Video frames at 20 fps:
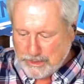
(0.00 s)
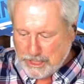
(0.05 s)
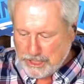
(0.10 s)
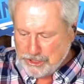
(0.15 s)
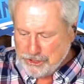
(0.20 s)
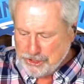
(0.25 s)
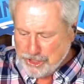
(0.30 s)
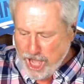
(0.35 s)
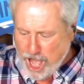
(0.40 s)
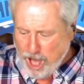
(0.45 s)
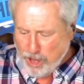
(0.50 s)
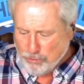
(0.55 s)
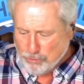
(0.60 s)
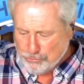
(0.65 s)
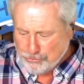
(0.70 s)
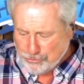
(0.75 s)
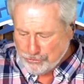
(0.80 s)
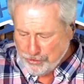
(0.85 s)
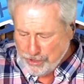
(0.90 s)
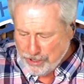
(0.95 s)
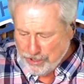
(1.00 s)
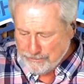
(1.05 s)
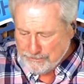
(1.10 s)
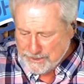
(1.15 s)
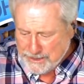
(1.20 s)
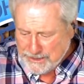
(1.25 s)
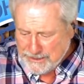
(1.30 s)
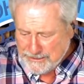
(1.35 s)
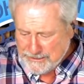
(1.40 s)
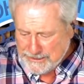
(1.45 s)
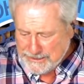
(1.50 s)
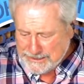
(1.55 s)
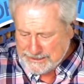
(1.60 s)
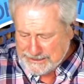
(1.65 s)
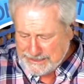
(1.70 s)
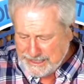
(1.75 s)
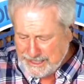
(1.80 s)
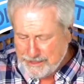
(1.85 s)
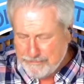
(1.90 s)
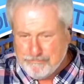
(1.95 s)
Donald Trump
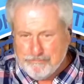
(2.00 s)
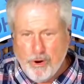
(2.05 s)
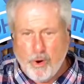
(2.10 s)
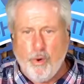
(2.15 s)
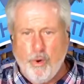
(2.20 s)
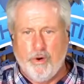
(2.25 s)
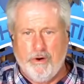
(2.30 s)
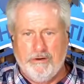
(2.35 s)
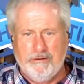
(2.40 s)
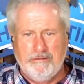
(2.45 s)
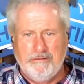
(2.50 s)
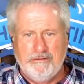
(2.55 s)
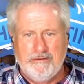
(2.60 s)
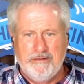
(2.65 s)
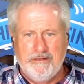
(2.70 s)
did more